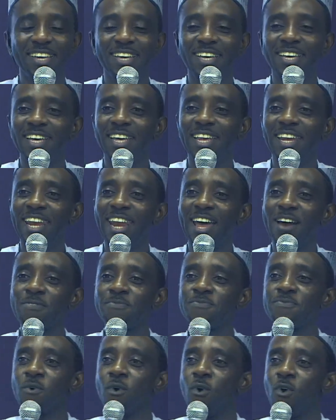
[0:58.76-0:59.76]
Now
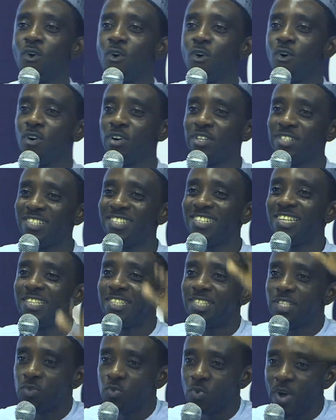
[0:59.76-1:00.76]
for
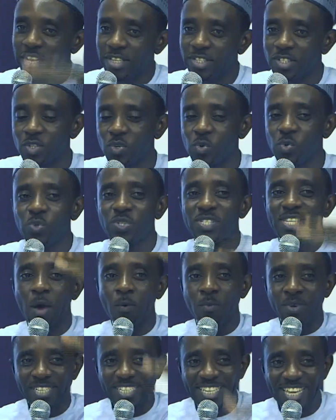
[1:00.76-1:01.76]
situate usa we
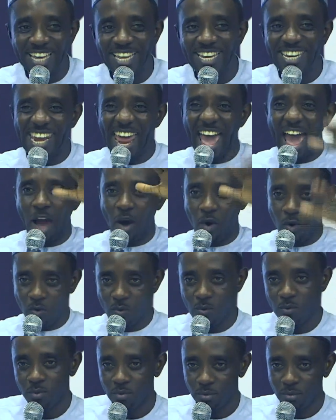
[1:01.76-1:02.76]
day now.
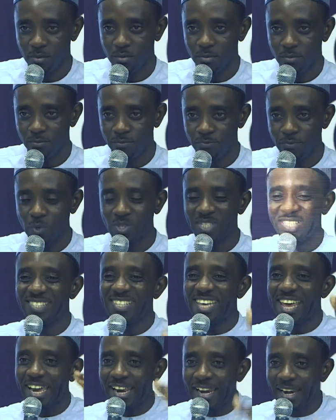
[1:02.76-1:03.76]
For
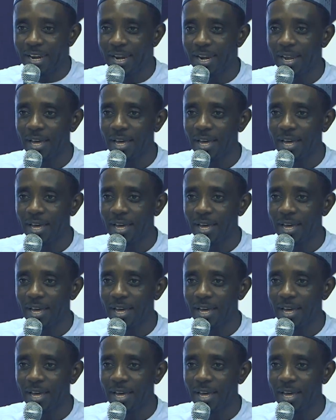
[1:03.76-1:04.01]
tell